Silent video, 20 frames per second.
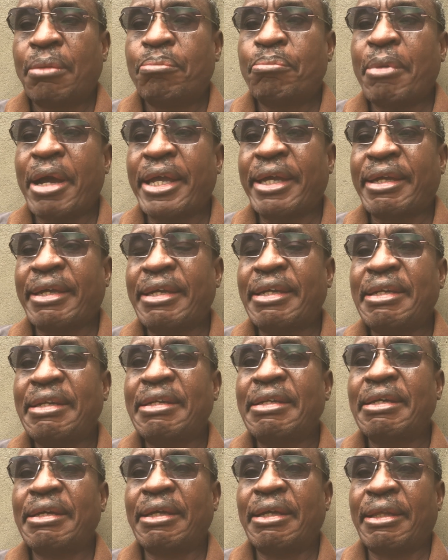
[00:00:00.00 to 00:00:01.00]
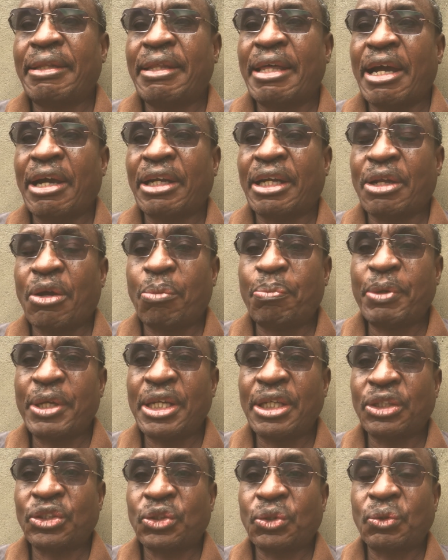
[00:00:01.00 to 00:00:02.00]
My kid, they are
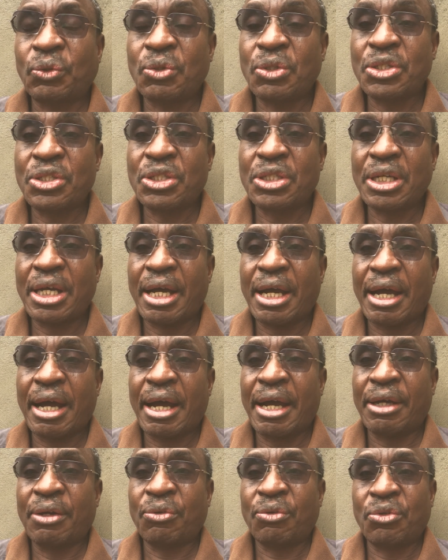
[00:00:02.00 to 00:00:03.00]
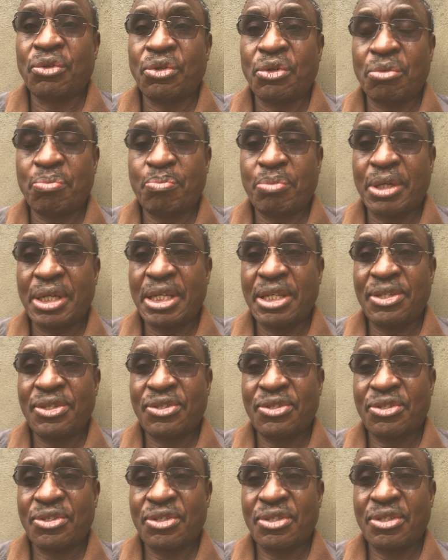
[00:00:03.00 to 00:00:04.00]
reopening schools, and would you
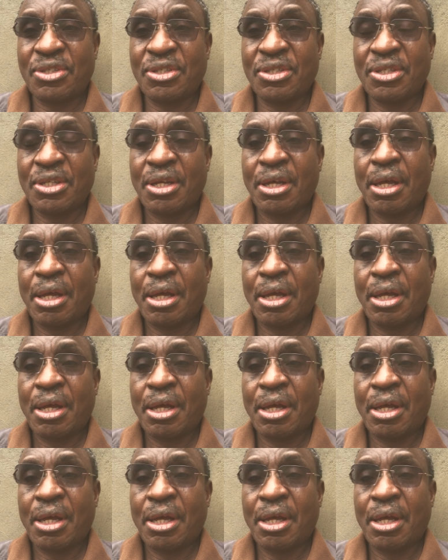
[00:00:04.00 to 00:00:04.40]
please